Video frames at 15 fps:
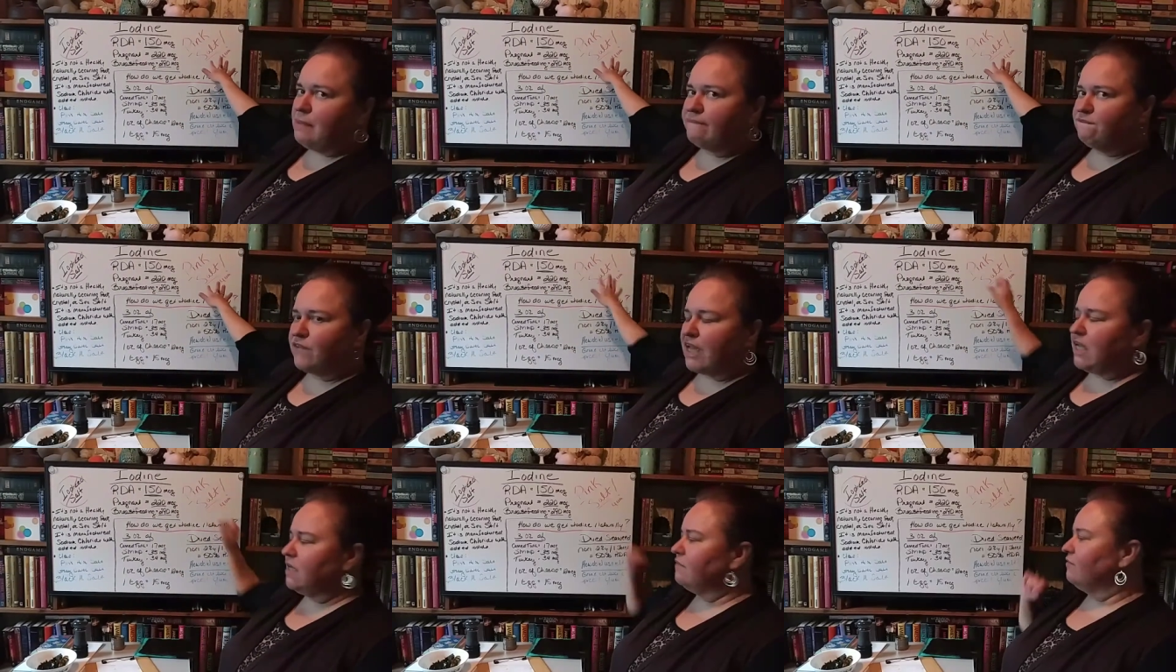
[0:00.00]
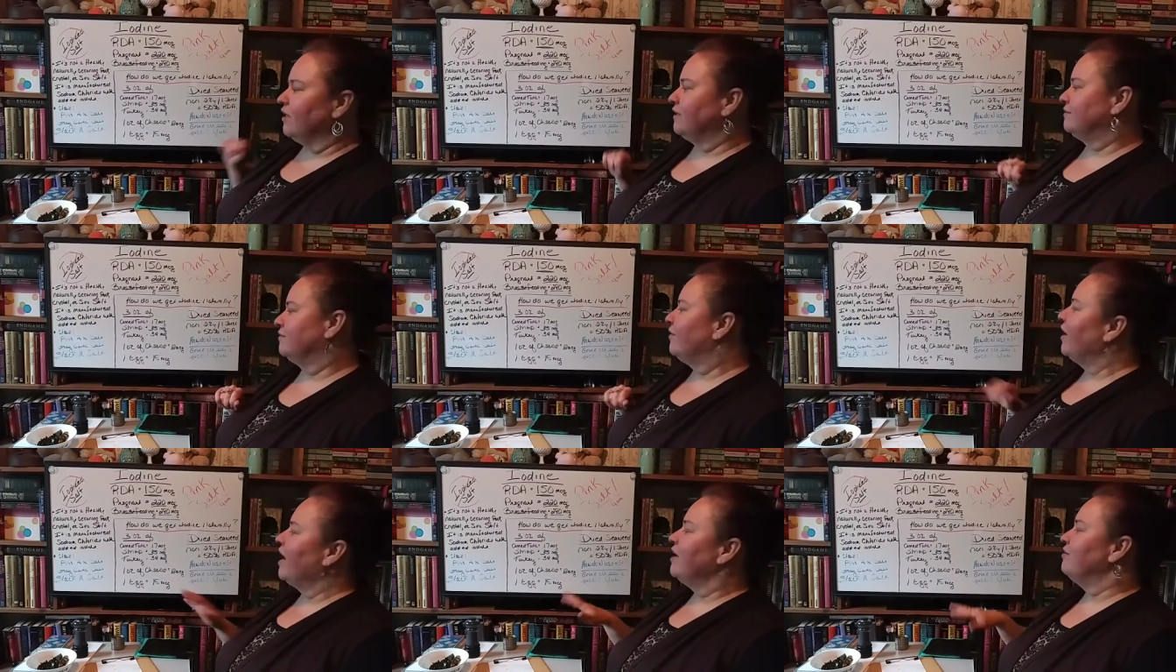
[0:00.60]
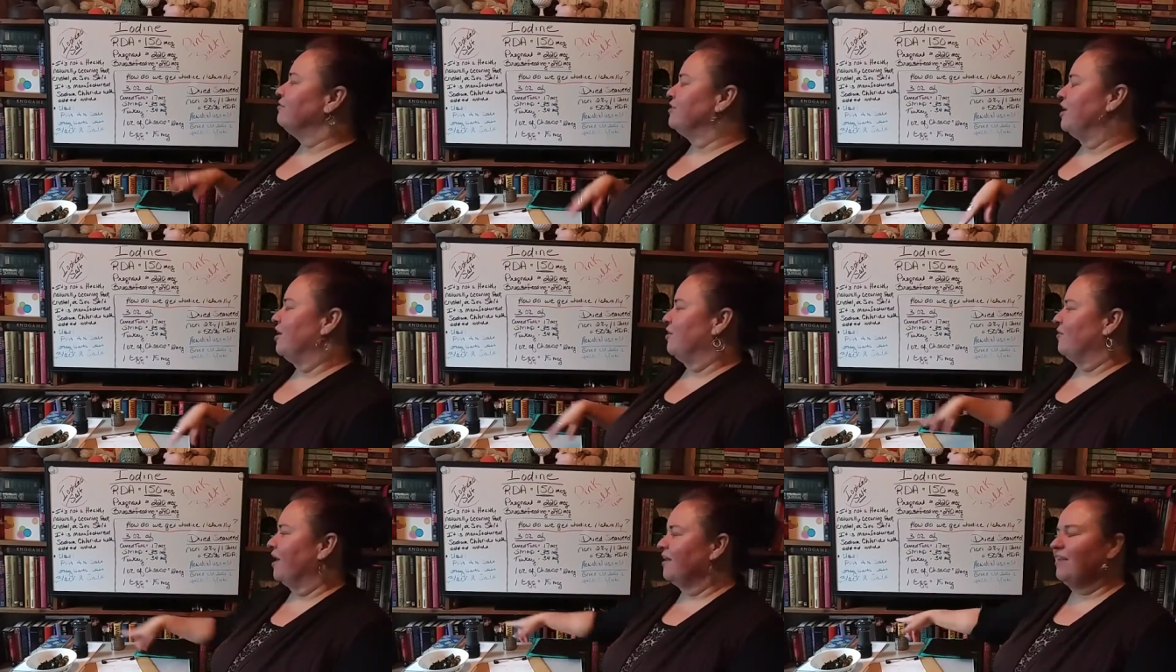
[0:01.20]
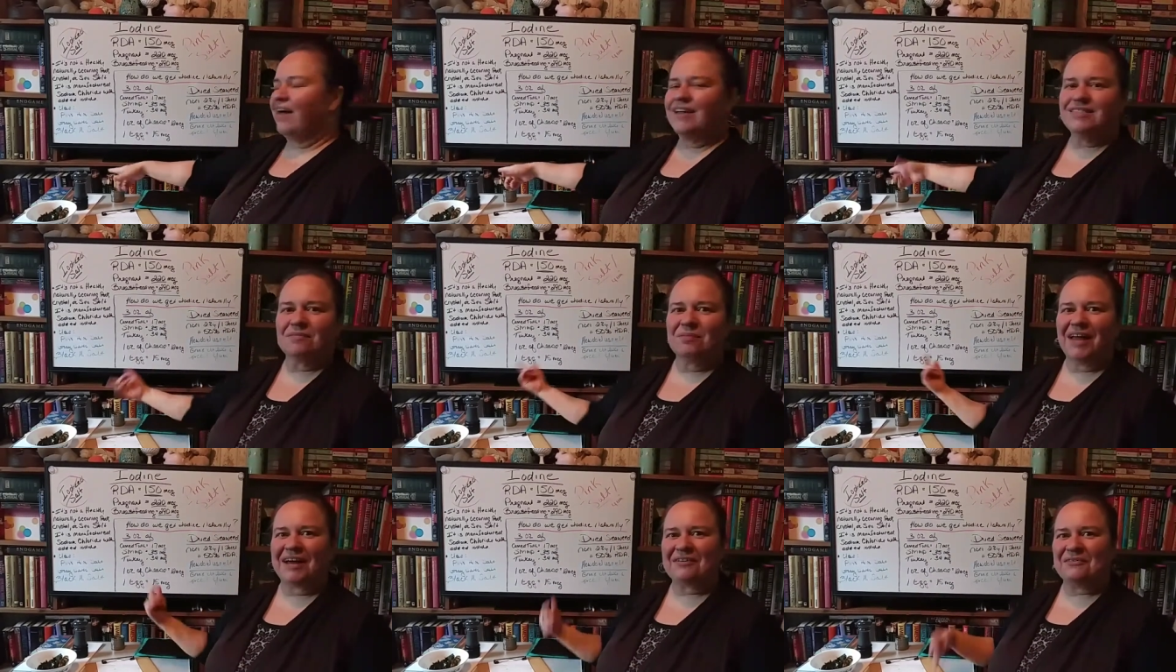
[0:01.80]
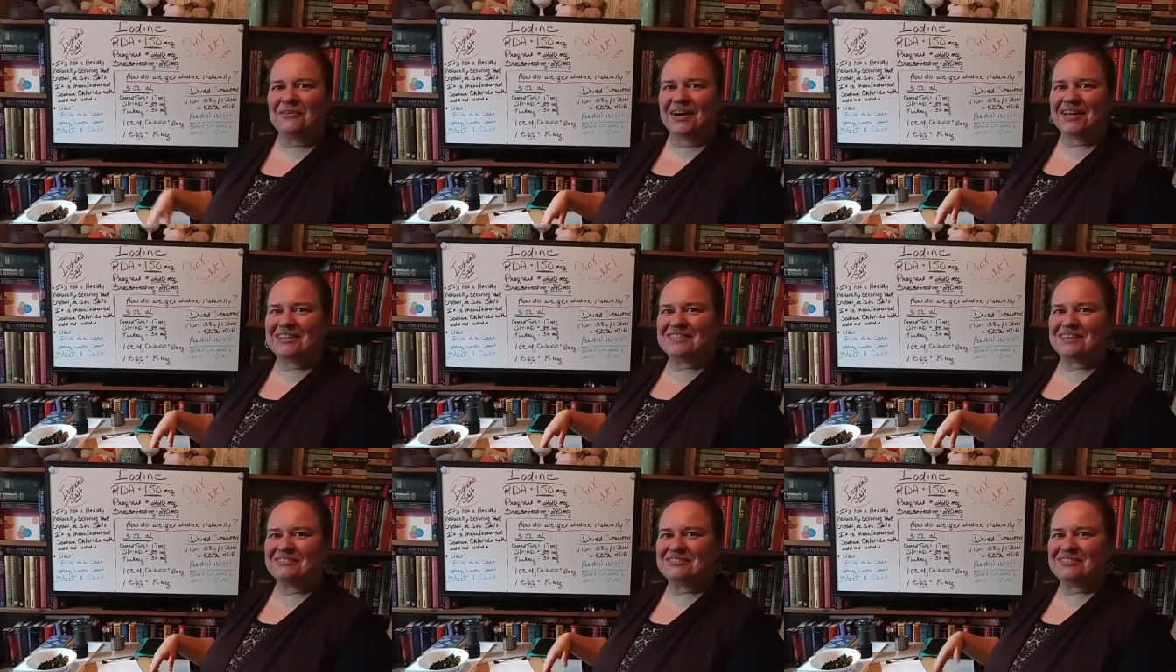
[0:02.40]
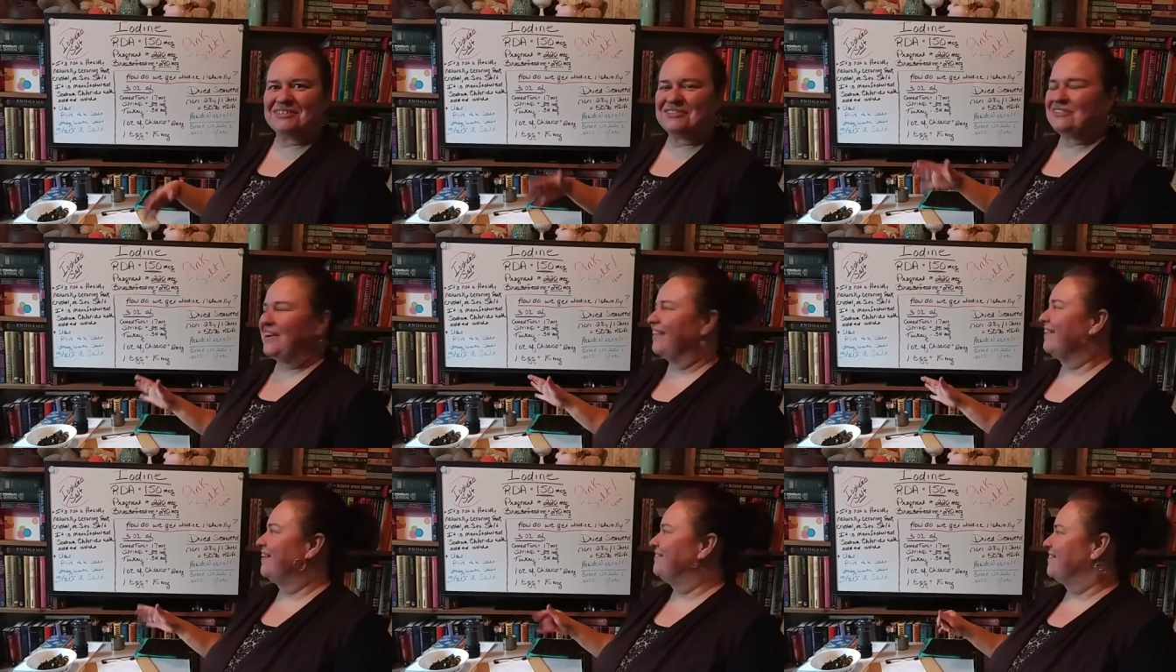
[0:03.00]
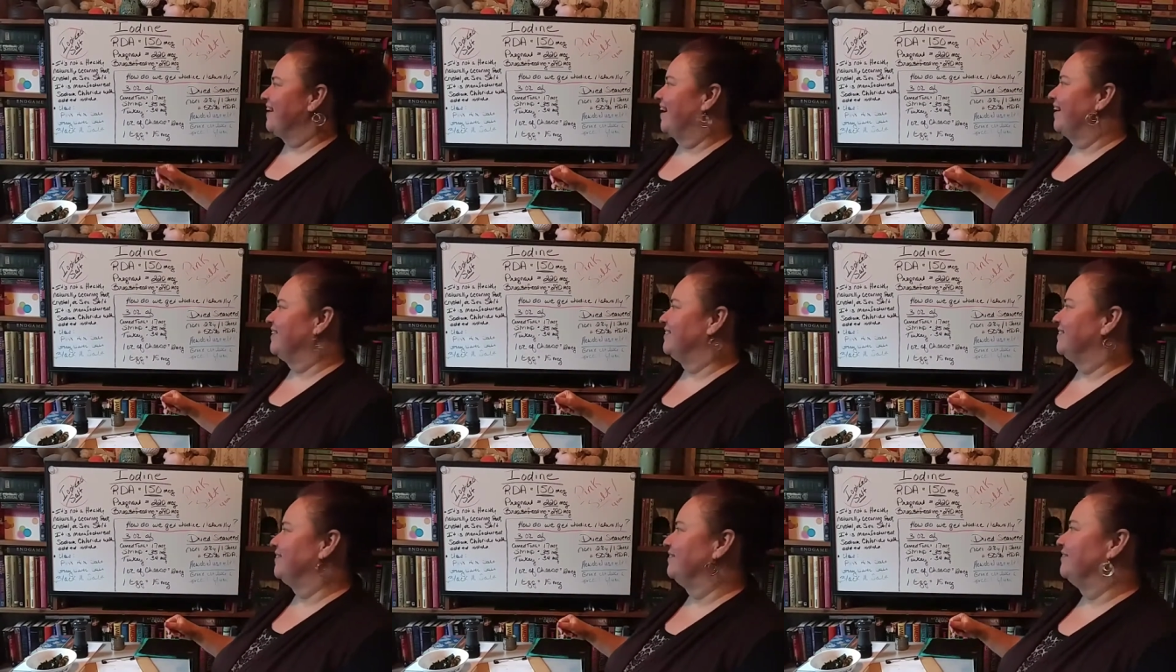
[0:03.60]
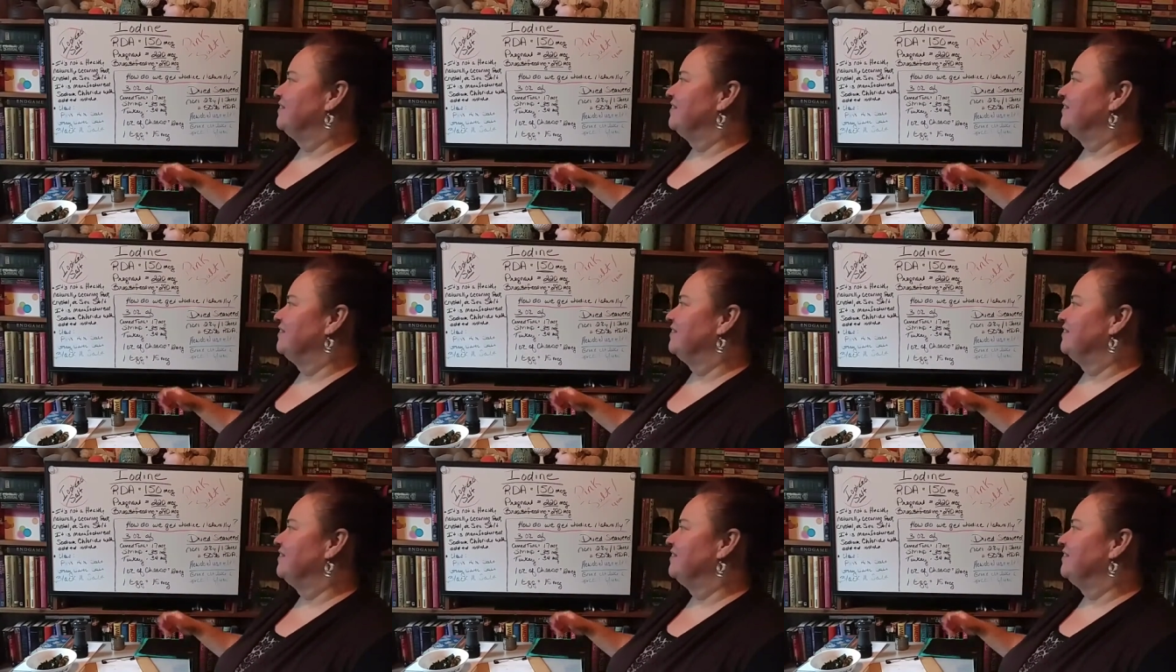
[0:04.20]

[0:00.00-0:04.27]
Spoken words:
my favorite. Well, I don't know. I like the black Hawaiian salt too. I love that too.